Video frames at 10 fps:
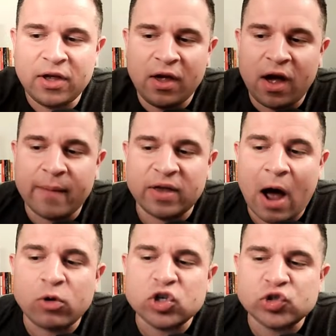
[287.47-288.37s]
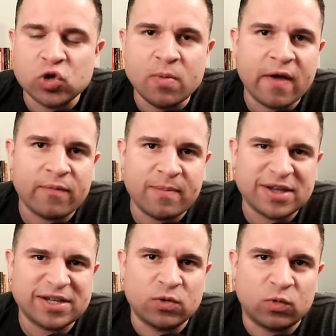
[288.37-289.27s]
I mean, I would assume if
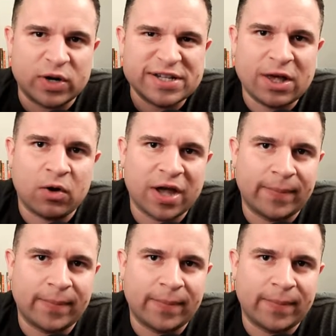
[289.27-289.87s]
basically retail kept